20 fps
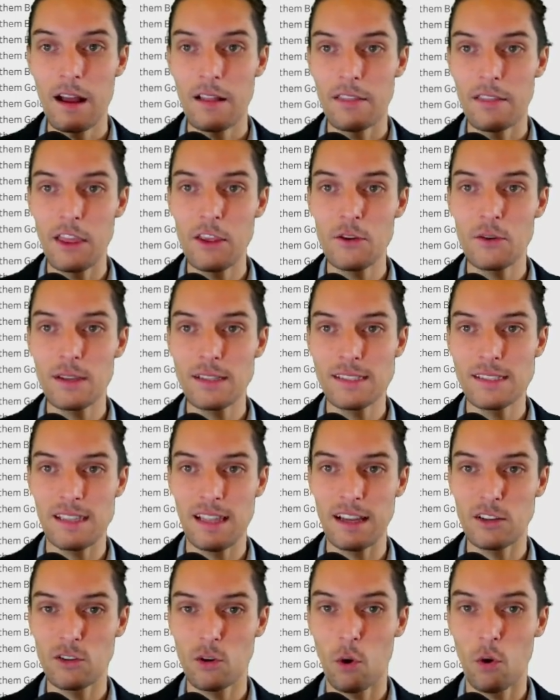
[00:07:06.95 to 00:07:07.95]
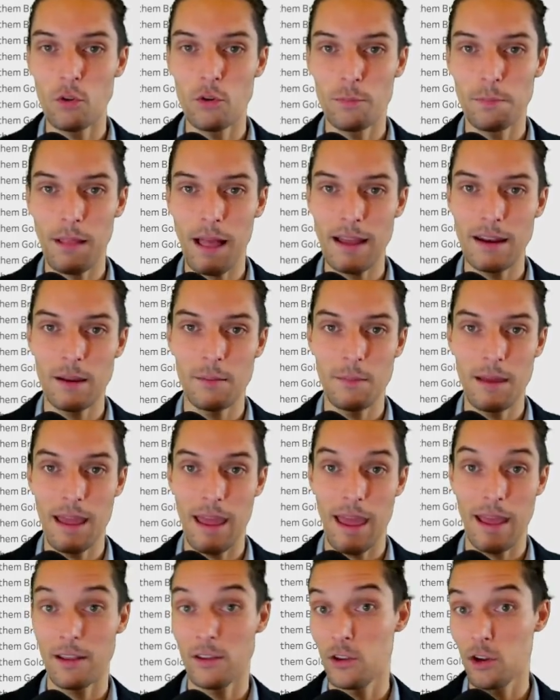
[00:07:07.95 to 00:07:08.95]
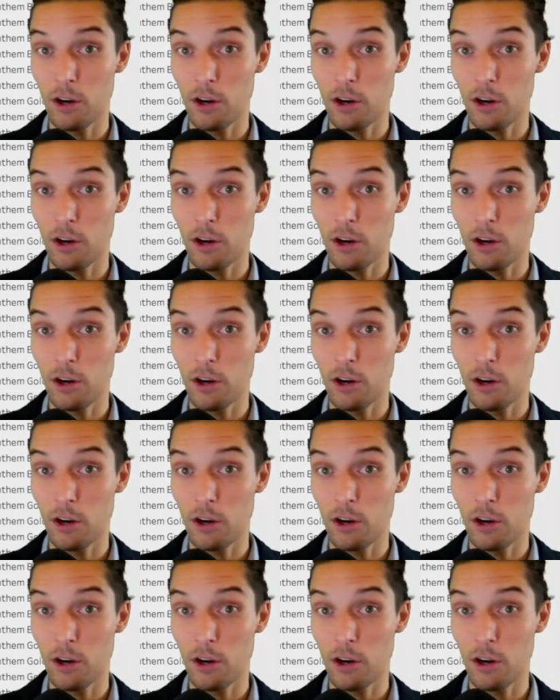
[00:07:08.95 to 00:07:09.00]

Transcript: then you can select gold or platinum and